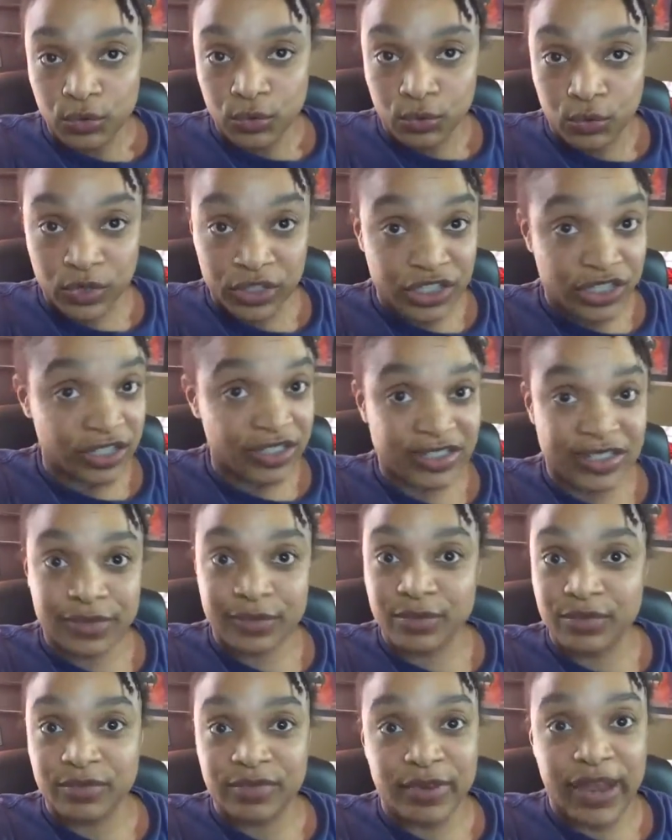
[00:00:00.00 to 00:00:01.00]
which
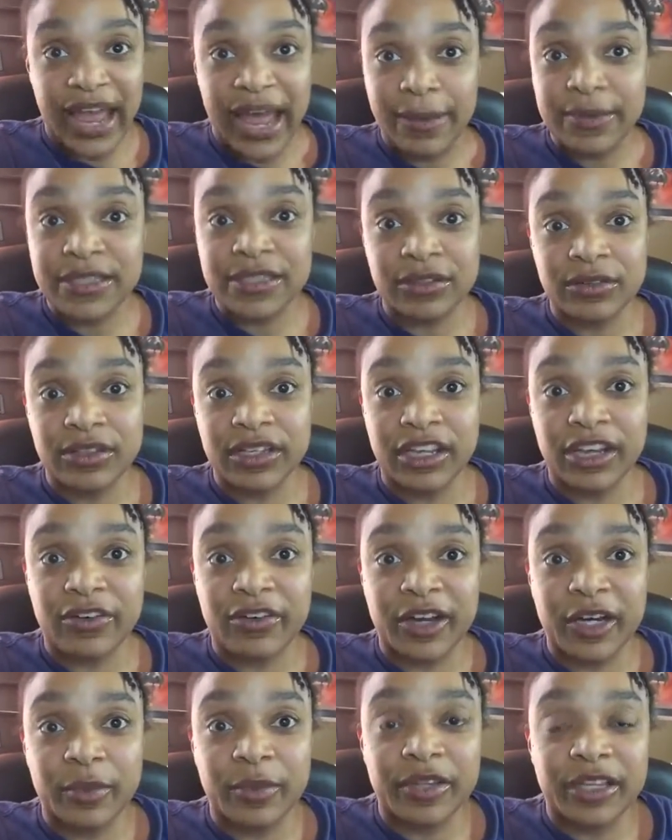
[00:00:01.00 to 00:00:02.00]
is absolutely
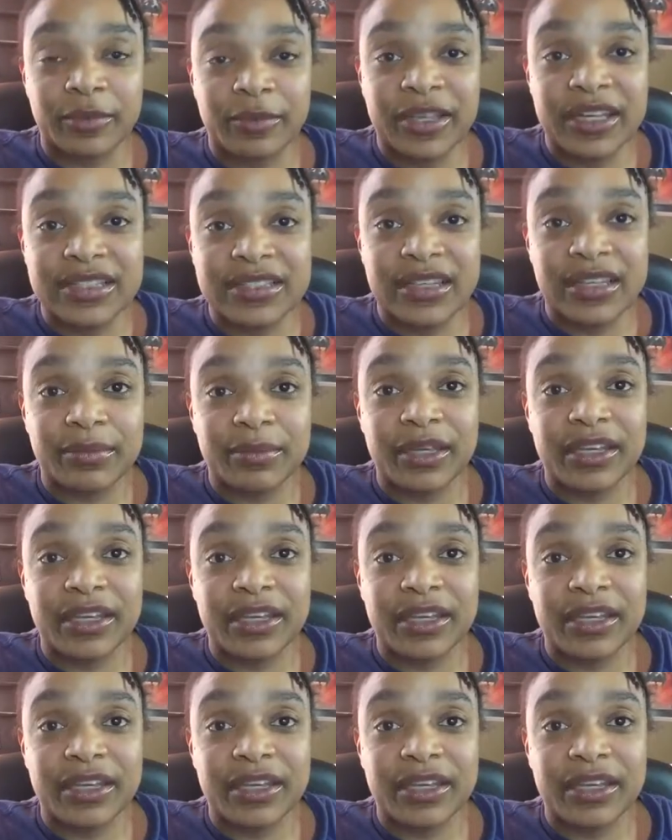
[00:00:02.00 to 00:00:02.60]
incredible and amazing,